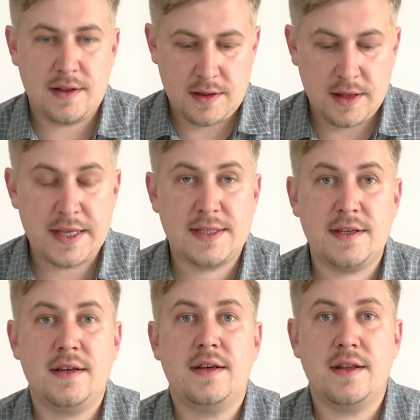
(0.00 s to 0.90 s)
Let's
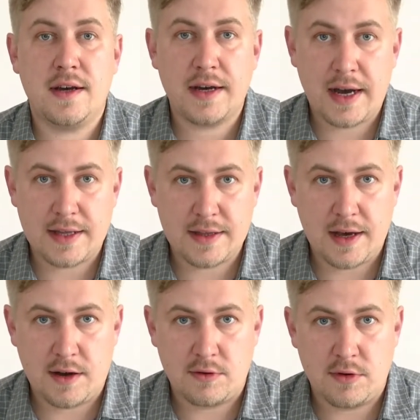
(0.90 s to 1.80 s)
write
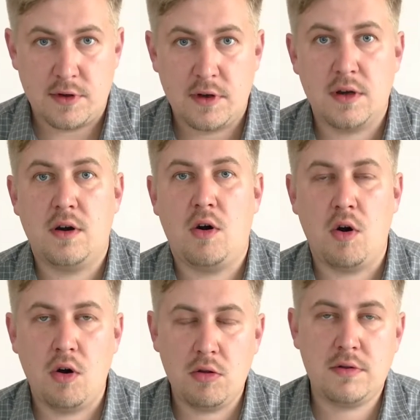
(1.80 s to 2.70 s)
down
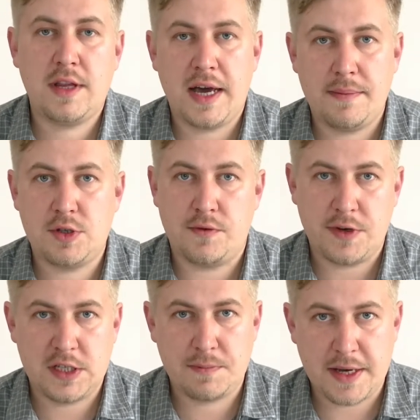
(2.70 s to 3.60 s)
all types of
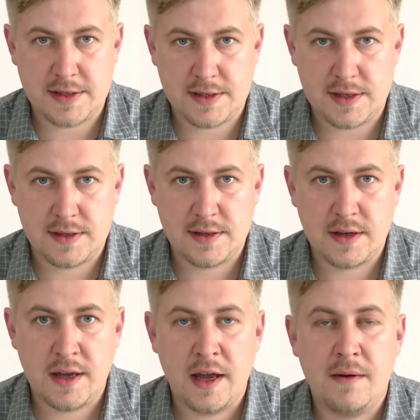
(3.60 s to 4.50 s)
expenses,
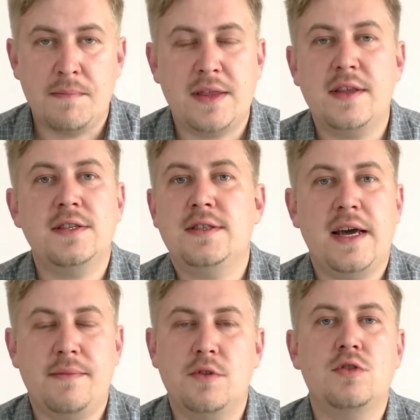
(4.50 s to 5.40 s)
but this
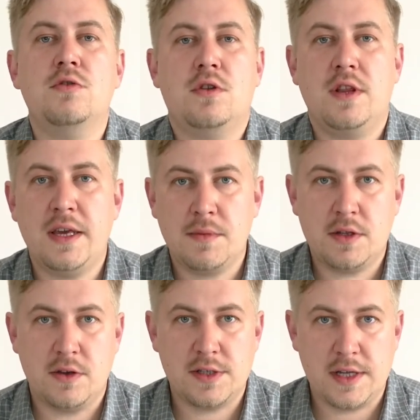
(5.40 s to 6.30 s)
time do not limit
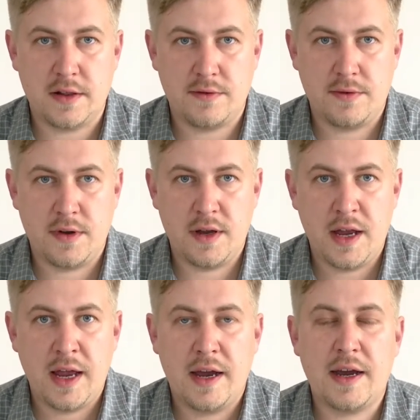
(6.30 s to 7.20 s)
yourself.
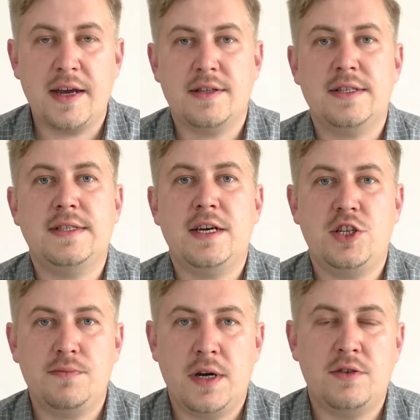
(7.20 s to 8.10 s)
Write such
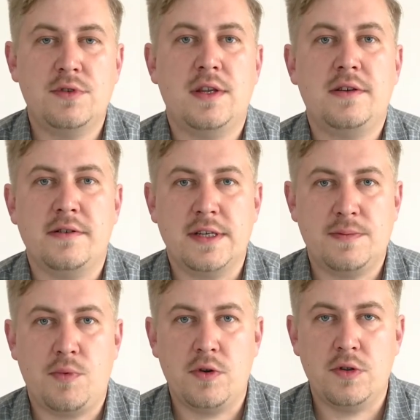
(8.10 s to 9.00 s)
amounts that
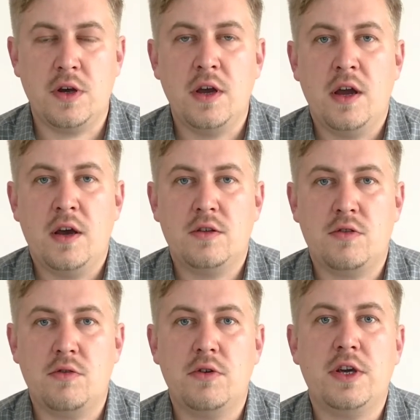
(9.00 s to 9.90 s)
correspond
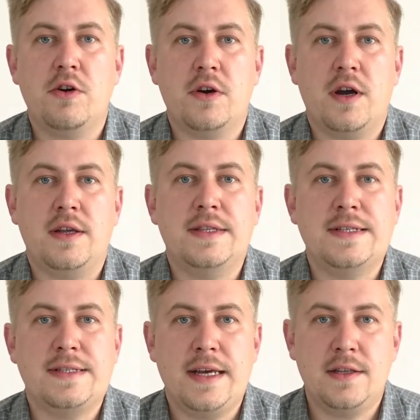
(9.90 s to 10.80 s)
to your
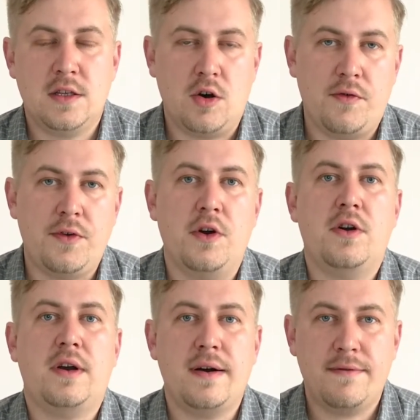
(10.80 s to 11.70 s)
understanding of your
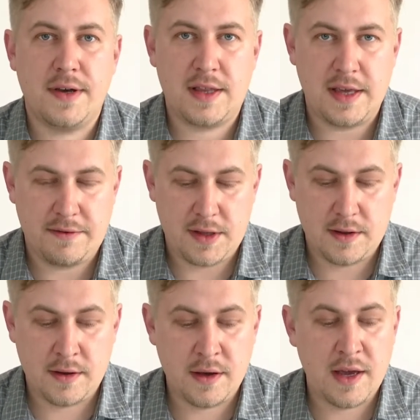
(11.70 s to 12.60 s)
comfort living.
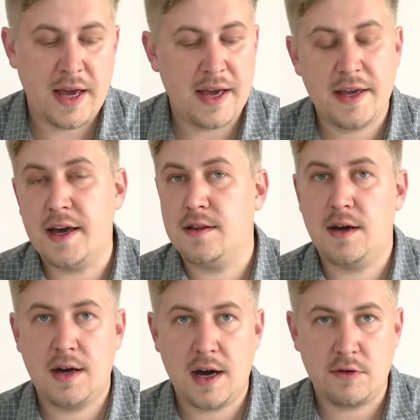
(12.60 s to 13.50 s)
Again,
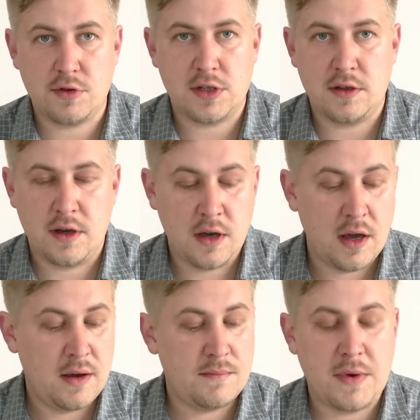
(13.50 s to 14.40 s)
housing.
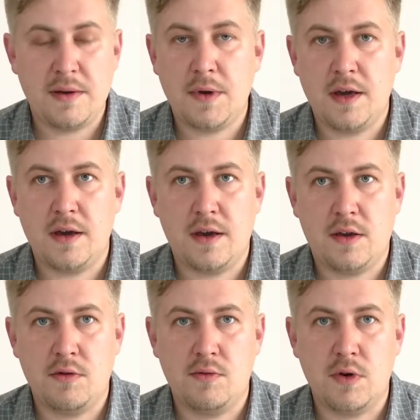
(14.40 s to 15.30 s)
Maybe
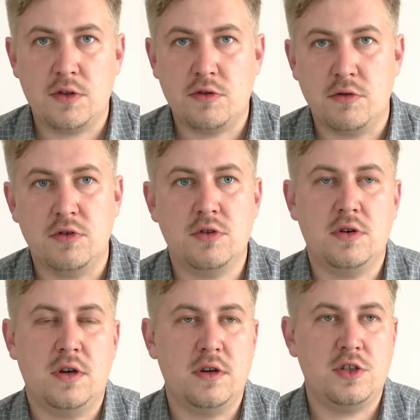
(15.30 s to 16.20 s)
you want
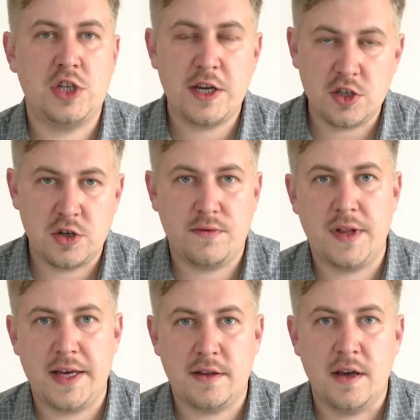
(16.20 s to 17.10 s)
to change your
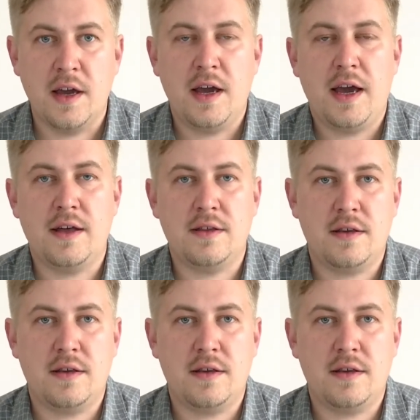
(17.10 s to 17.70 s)
flat and